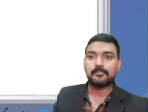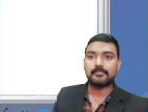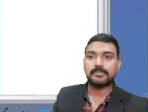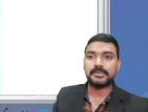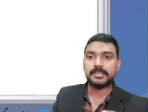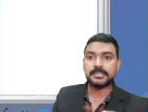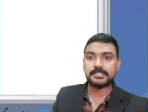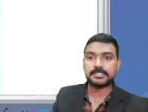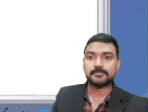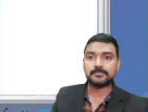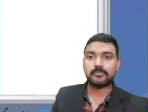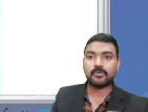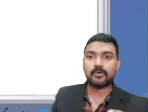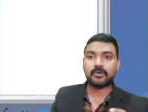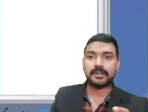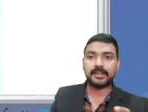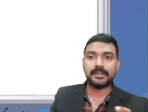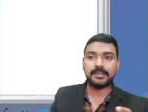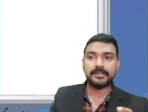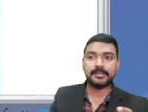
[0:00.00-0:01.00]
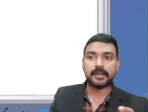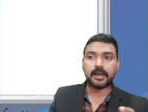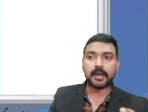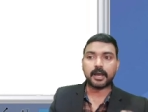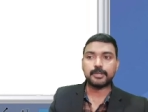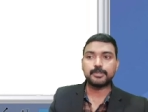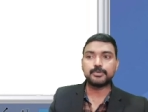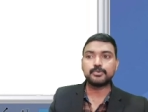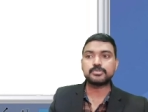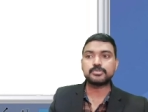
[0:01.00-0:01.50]
is modeling
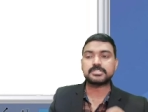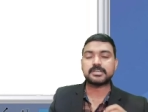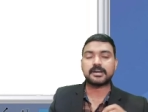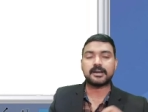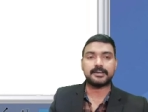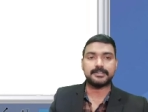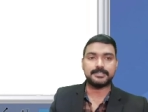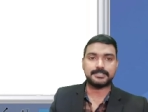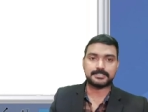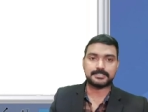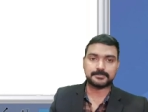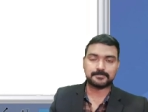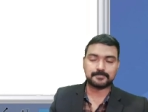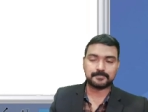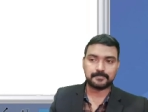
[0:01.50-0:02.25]
Anu's height